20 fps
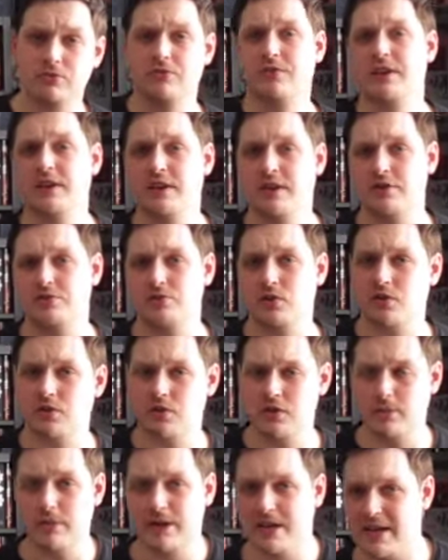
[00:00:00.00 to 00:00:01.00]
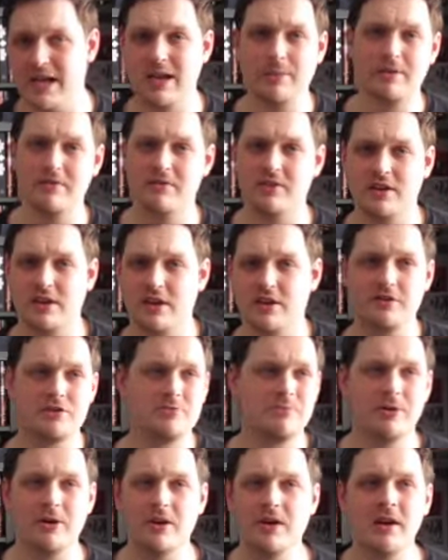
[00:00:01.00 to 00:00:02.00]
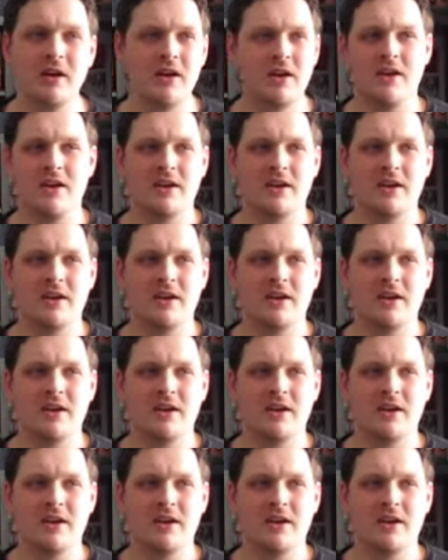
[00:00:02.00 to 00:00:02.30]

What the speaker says: videos rather than my gaming videos, but